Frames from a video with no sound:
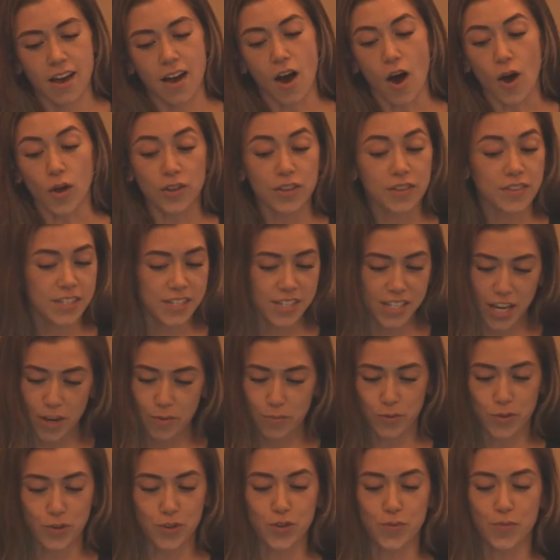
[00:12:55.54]
all in the
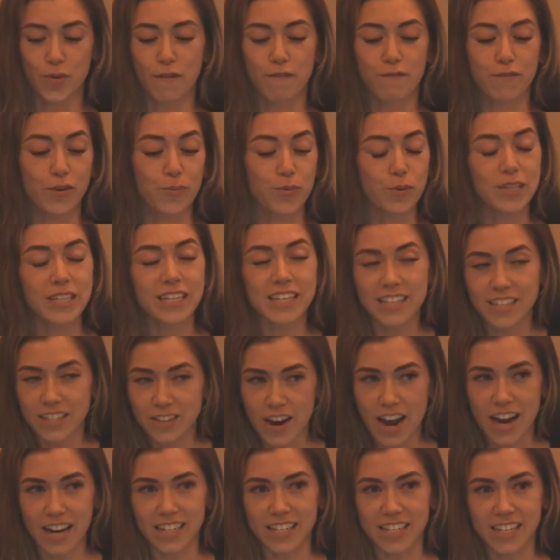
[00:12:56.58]
same room, verbally
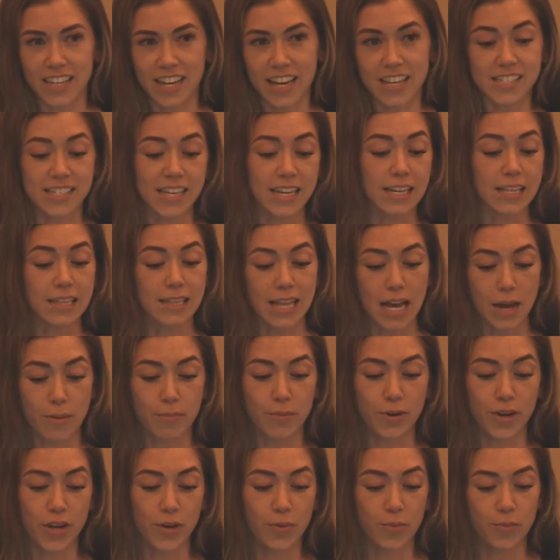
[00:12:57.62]
interacting as they
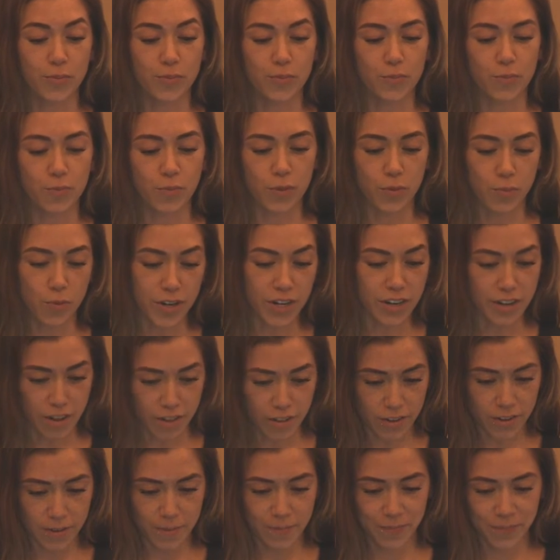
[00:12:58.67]
collaborate with one
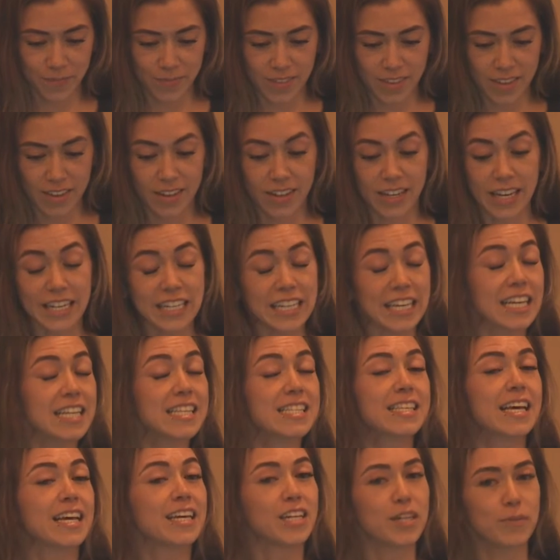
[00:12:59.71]
another getting
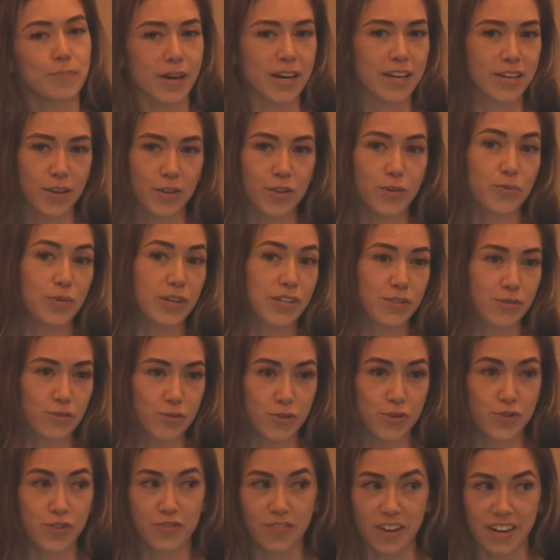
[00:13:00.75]
excited by another
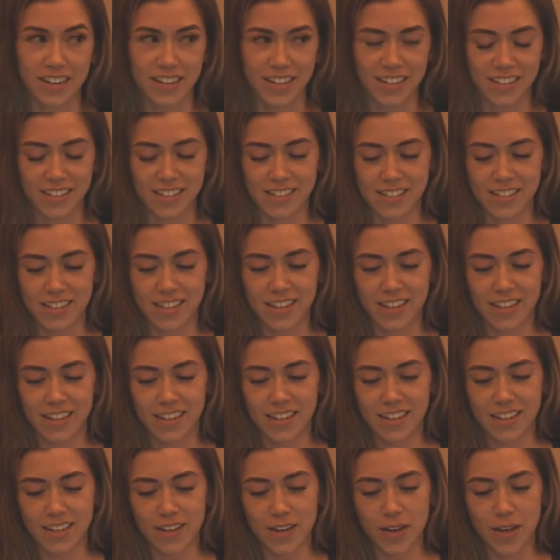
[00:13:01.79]
researcher's findings.
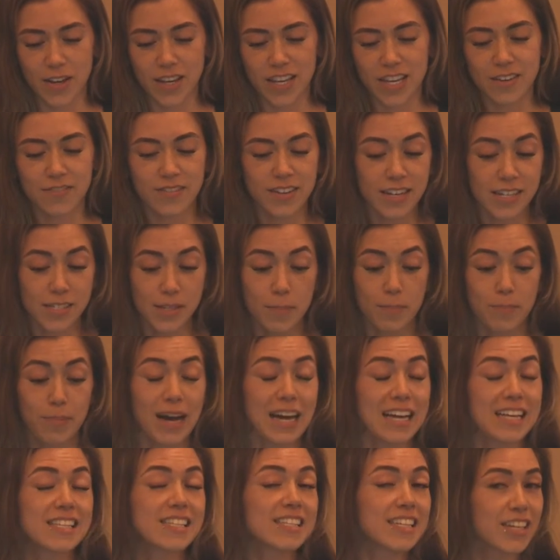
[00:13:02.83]
Even as a
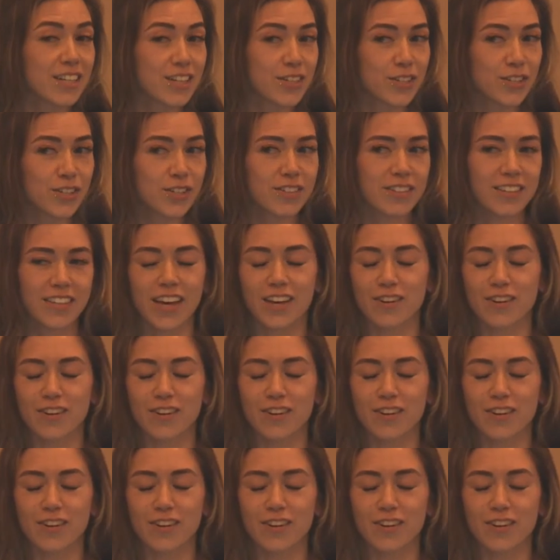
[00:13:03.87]
bystander, the